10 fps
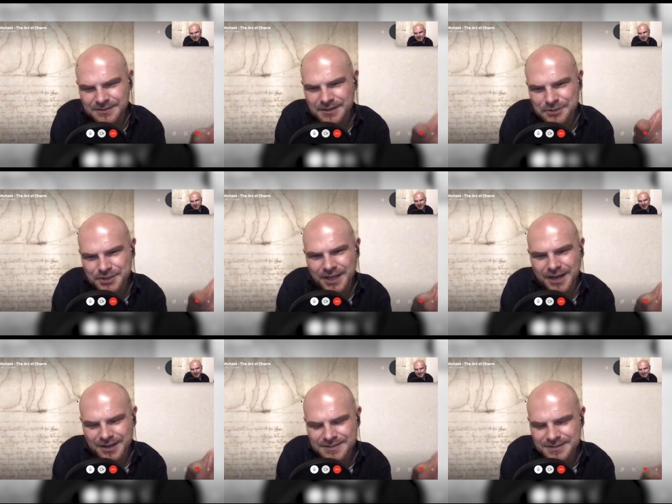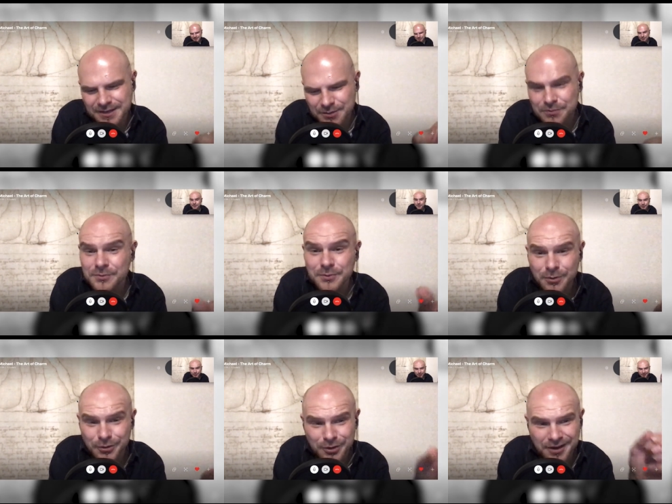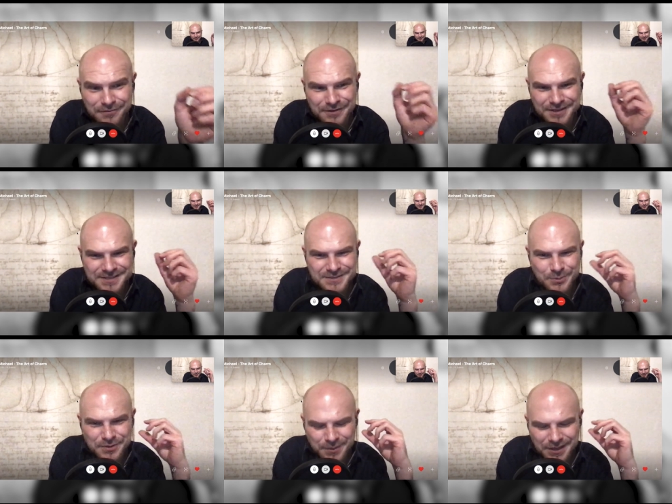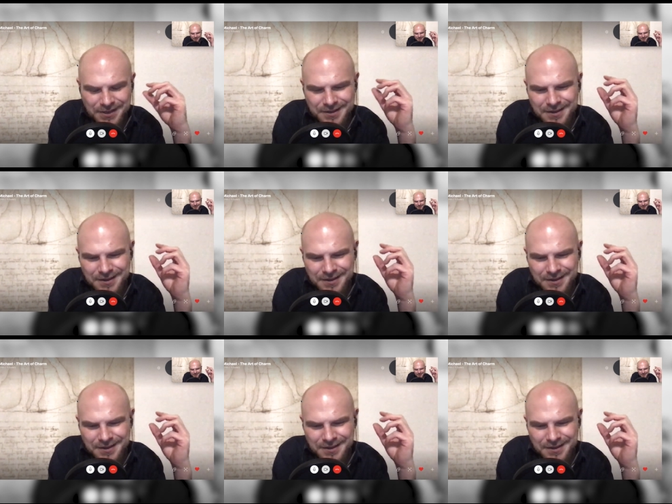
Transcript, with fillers: I teach the guys that go through core confidence with me,